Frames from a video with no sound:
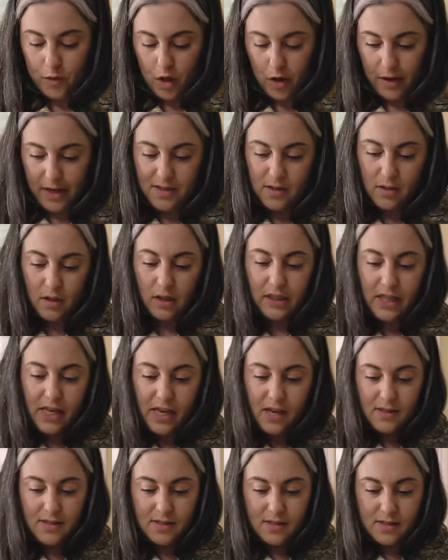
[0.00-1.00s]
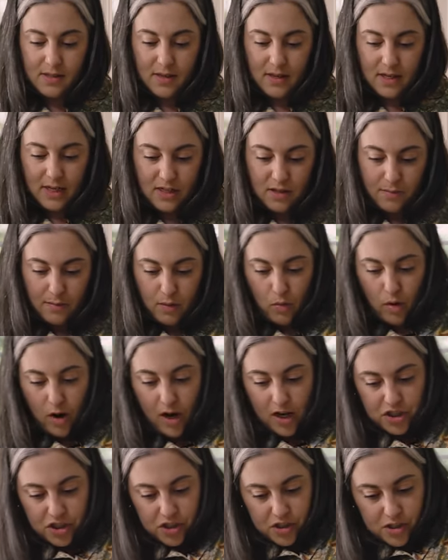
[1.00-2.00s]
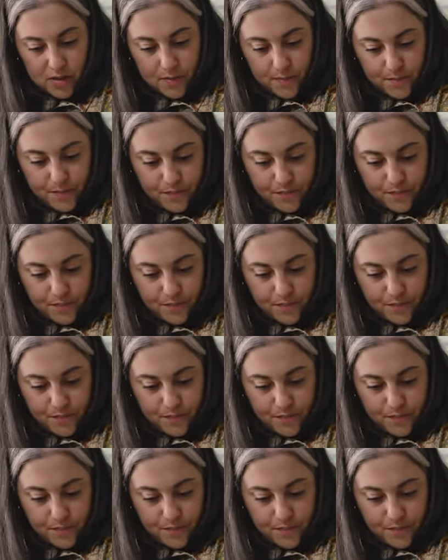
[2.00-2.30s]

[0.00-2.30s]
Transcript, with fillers: Okay, so the leeks need to be washed